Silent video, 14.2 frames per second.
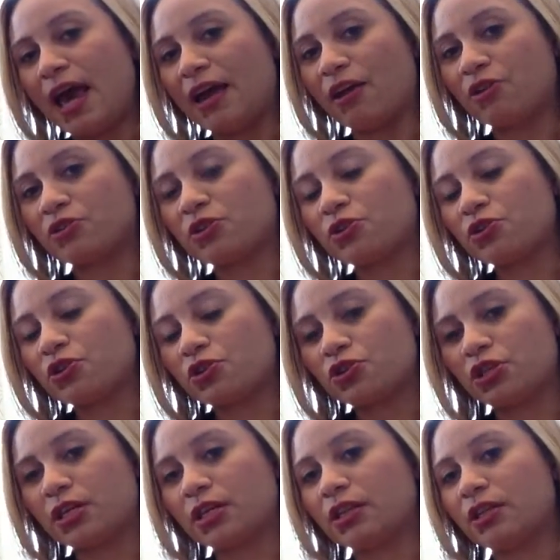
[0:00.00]
and also so
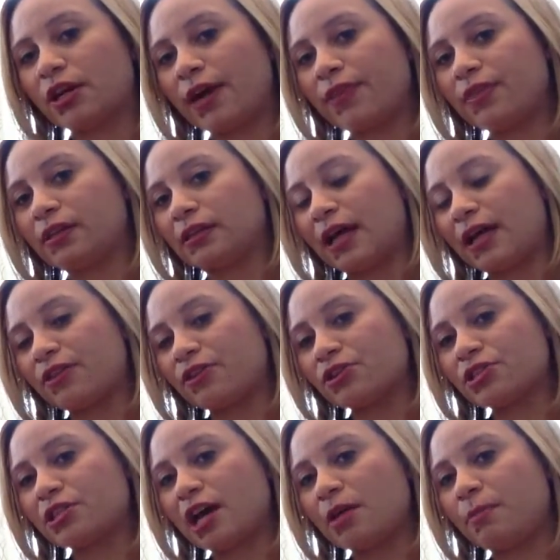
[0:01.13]
she could look at the leather
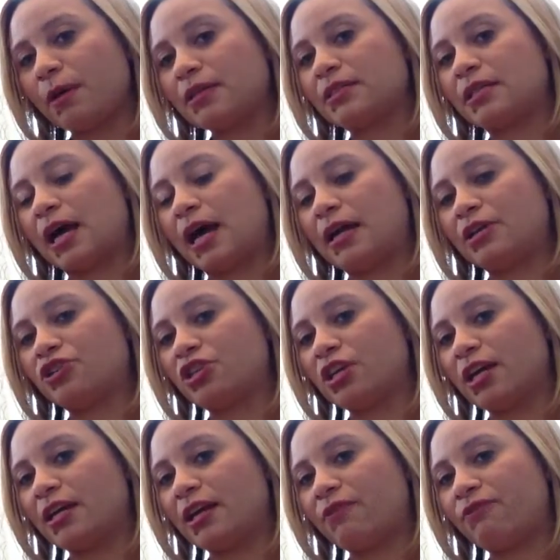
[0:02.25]
side by side, as she
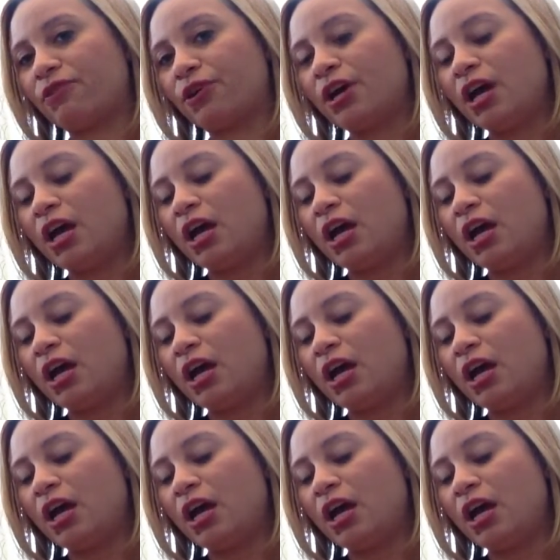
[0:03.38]
had never